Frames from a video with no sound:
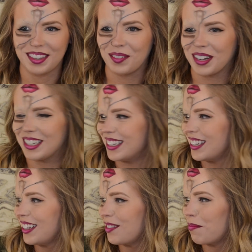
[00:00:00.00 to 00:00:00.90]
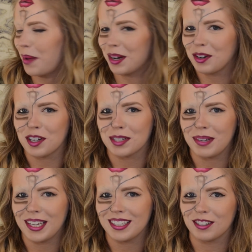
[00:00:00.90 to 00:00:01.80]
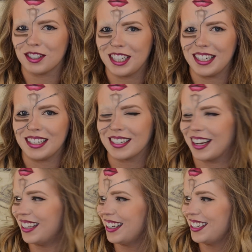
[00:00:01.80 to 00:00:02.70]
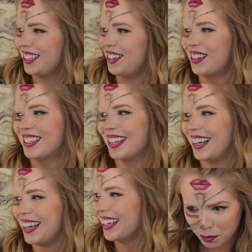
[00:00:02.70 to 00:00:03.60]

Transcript: What is it? Ben calls me his little cheese, and I think it's the cutest thing.